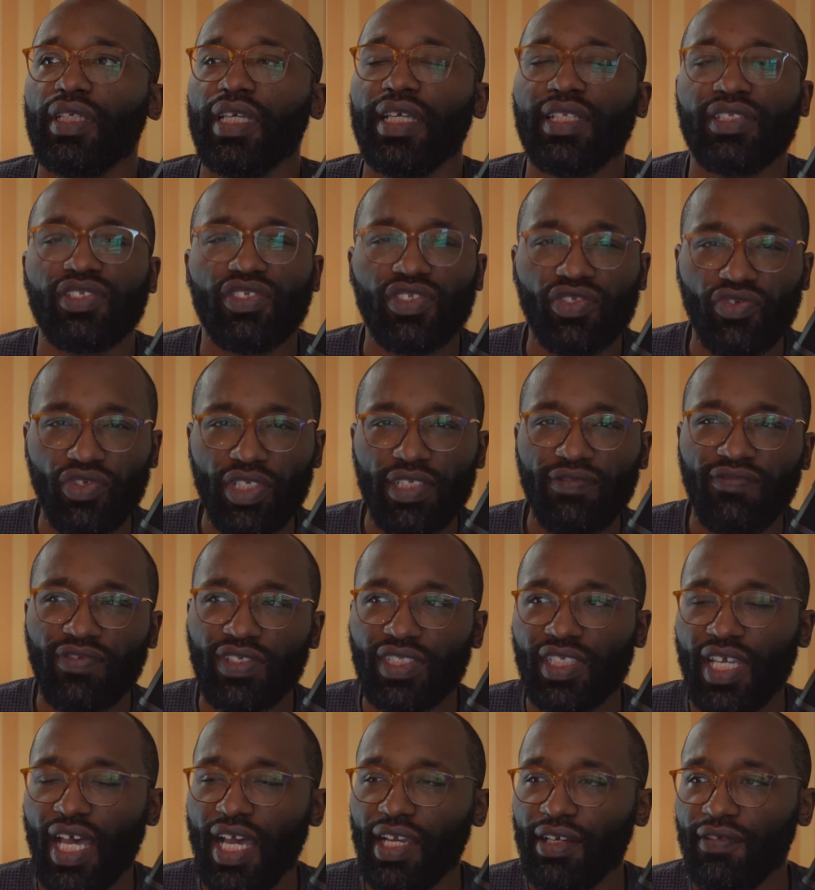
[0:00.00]
In street
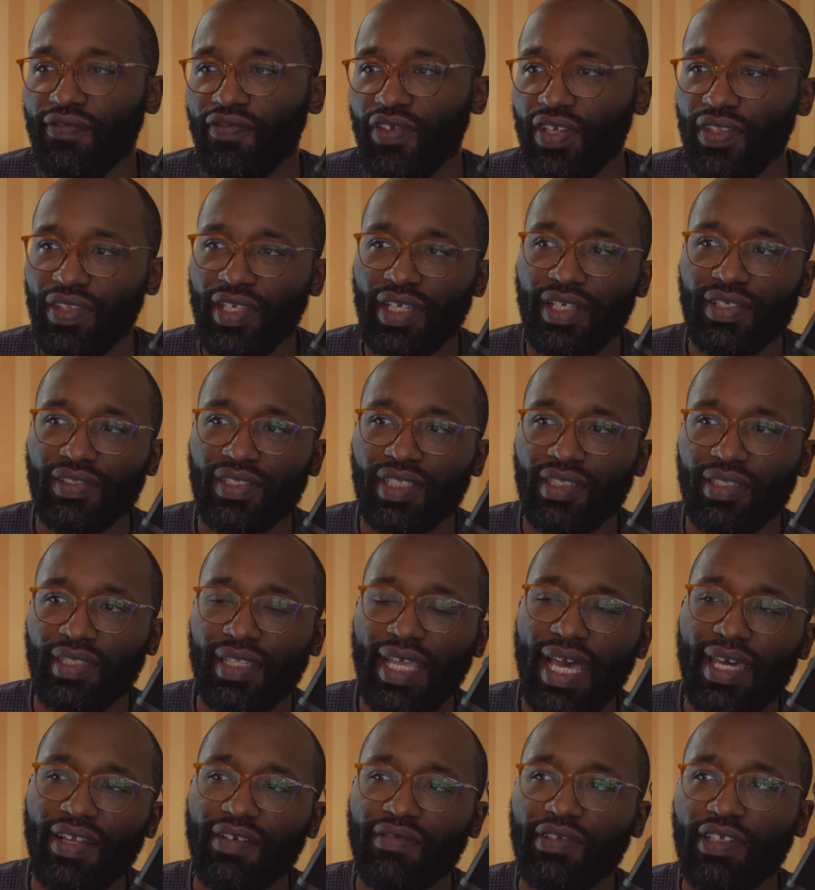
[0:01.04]
photography, there's a
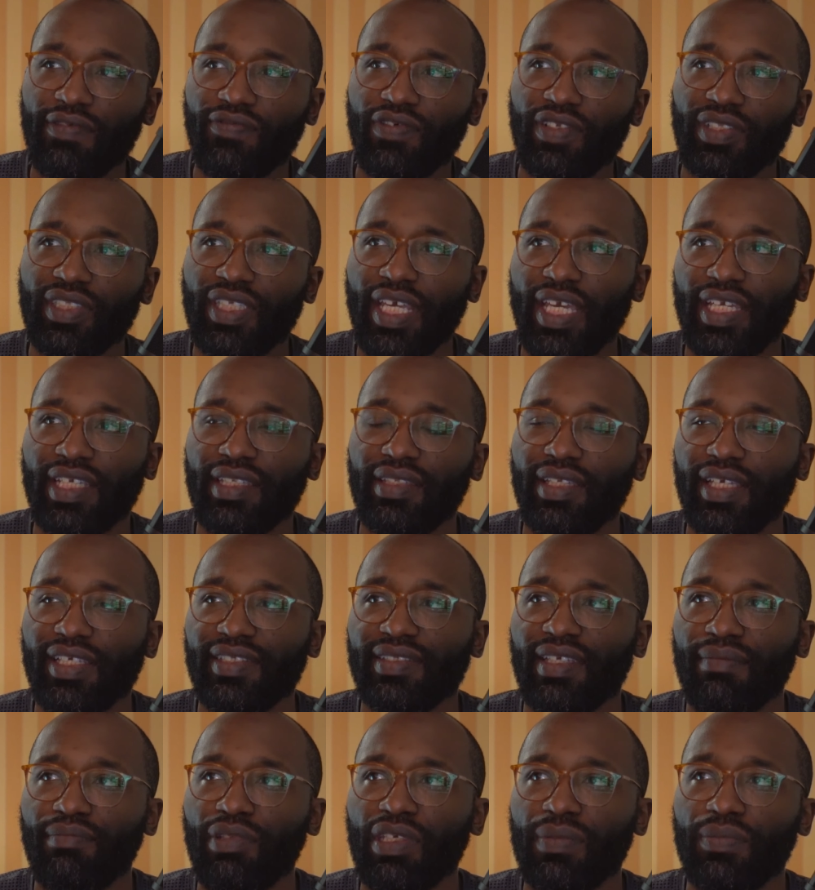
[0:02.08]
lot of different techniques
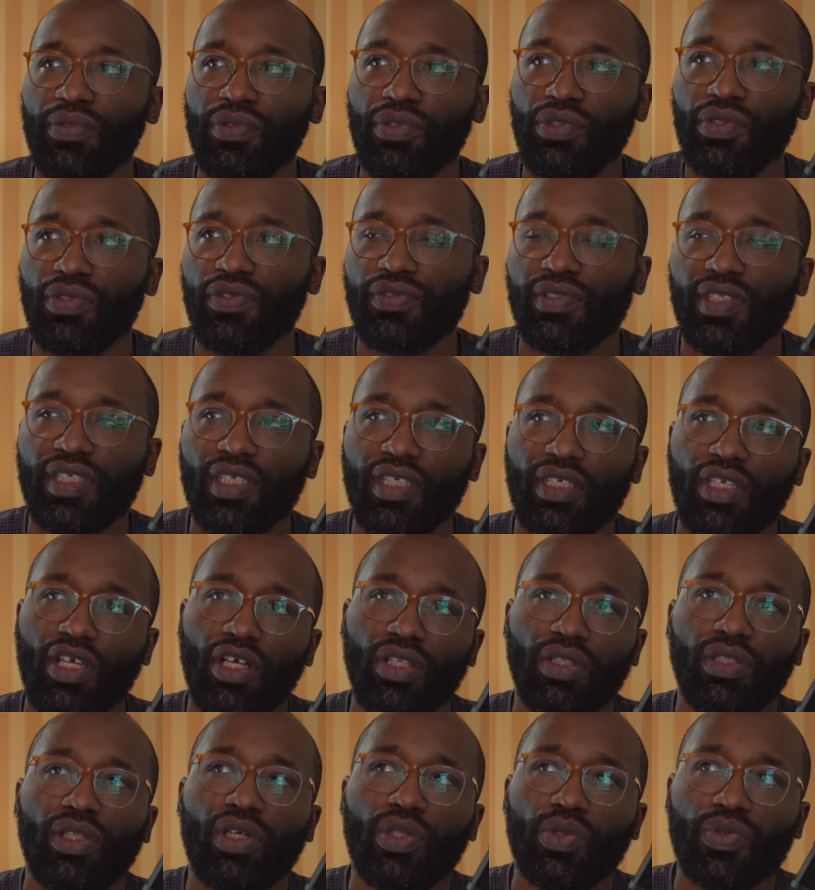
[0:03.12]
that people use to get
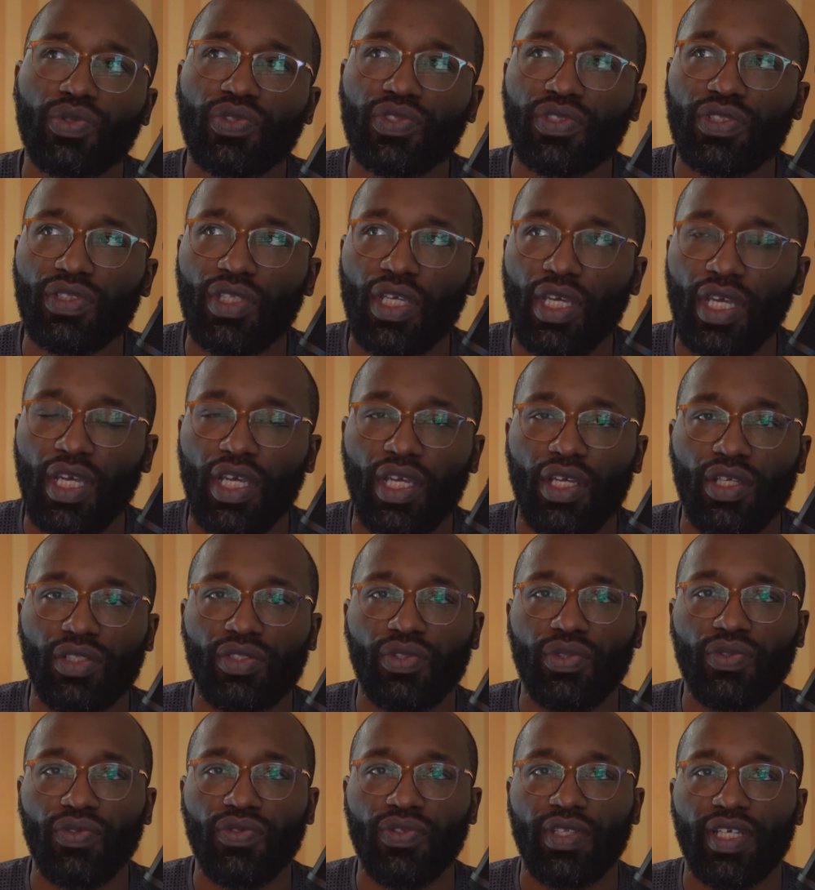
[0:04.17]
close
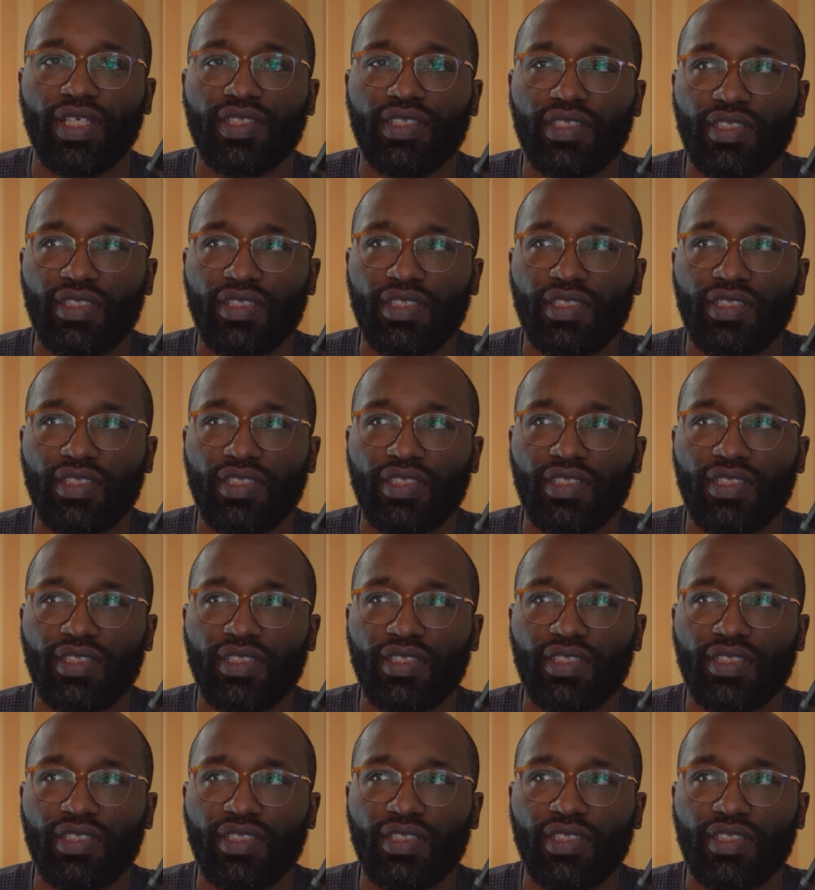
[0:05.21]
to their